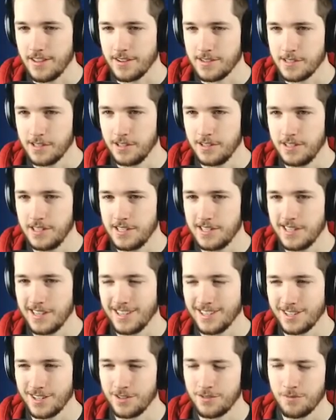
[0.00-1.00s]
there. It's a little dizzying
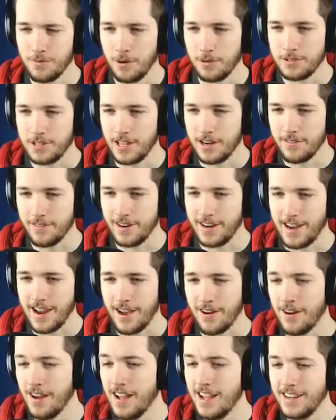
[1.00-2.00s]
because it's rotating right
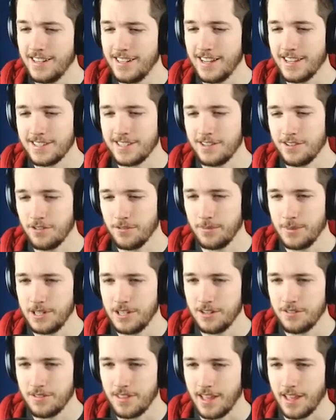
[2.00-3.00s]
now. Doesn't normally
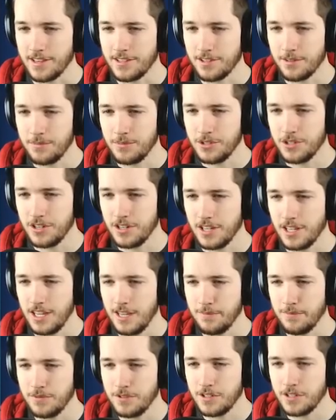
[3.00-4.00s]
do that. So I'm just going to
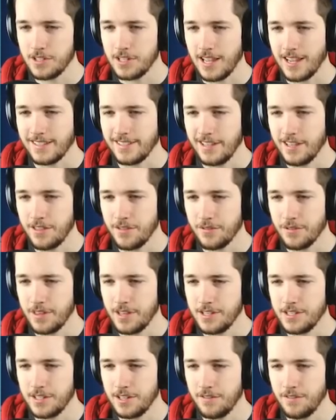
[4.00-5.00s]
keep cycling through
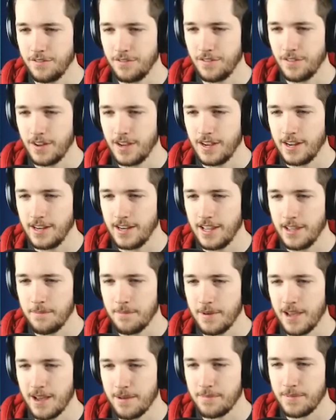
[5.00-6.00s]
these and find a
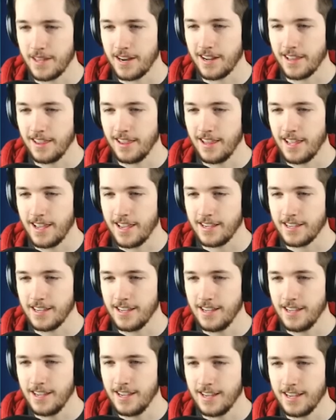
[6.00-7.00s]
map that I like.
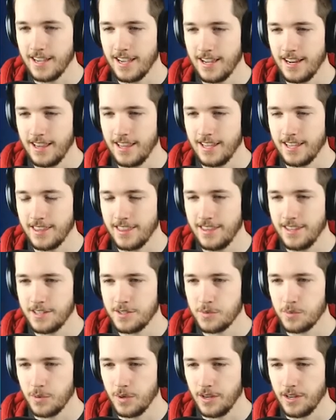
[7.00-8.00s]
Uh, I kind of like
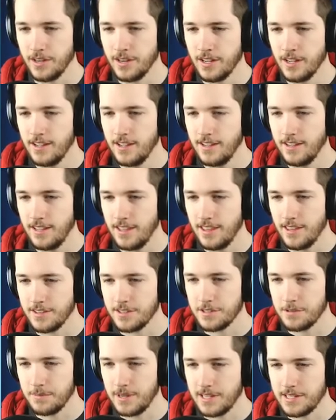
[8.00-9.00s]
this one. Yeah, there's
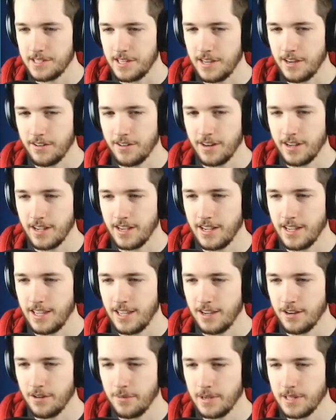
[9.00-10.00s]
some nice area
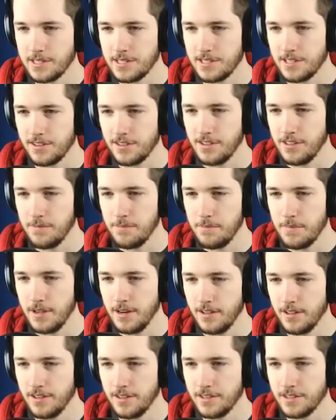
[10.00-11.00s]
here. We could start in the
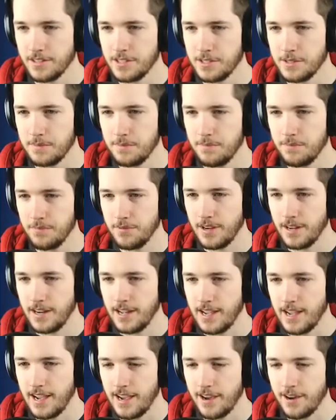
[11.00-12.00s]
middle and spread
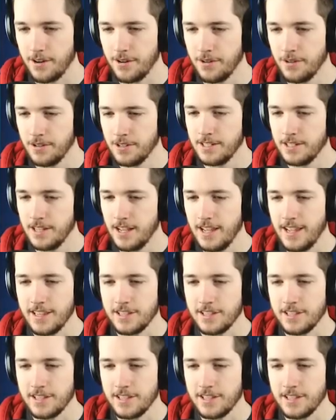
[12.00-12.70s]
out. Oh yeah,